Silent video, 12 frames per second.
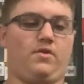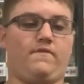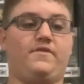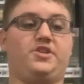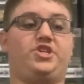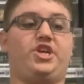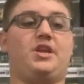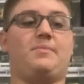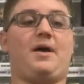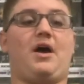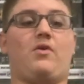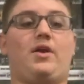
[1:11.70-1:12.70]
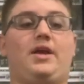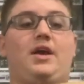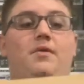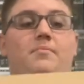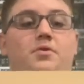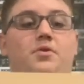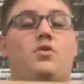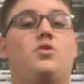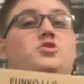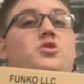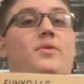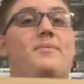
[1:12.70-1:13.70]
Vegeta powering up.
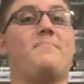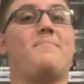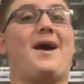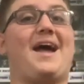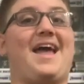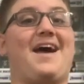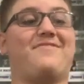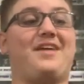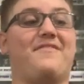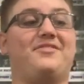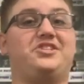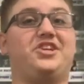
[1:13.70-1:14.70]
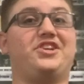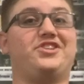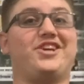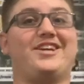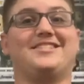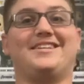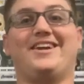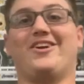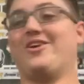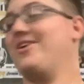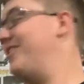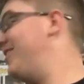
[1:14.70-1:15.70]
So we might have that Vegeta chase in
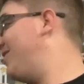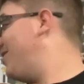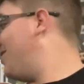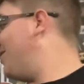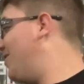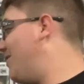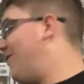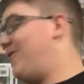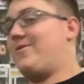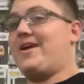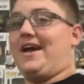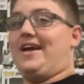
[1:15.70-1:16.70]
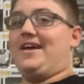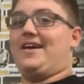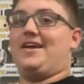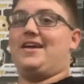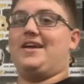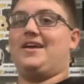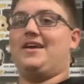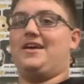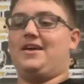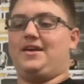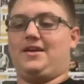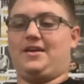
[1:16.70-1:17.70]
here. Okay.
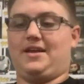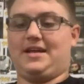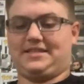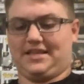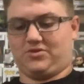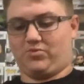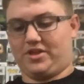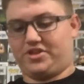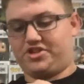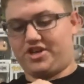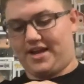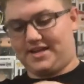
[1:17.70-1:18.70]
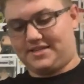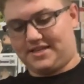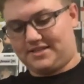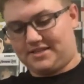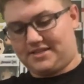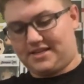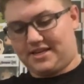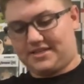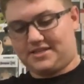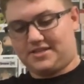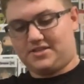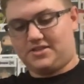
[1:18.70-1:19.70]
It says with chase, that's a six.
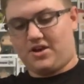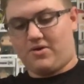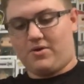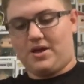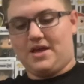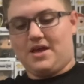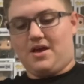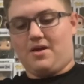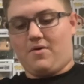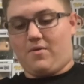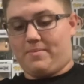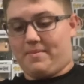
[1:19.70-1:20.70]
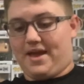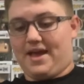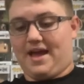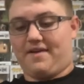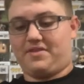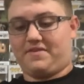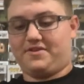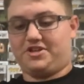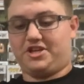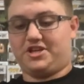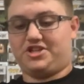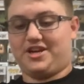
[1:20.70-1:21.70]
So we may have that
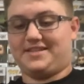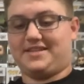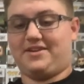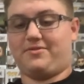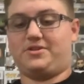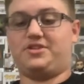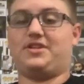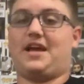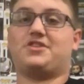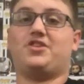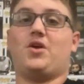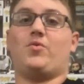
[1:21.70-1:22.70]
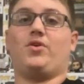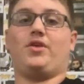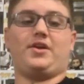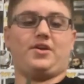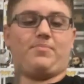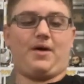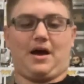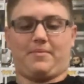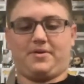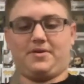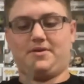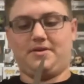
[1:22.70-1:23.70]
Vegeta chase in here, which is actually a really good
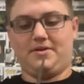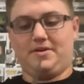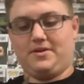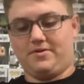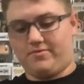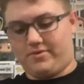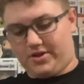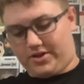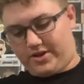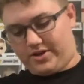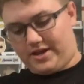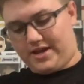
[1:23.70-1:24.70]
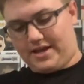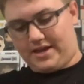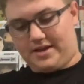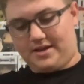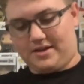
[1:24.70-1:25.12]
pop. Really good hit.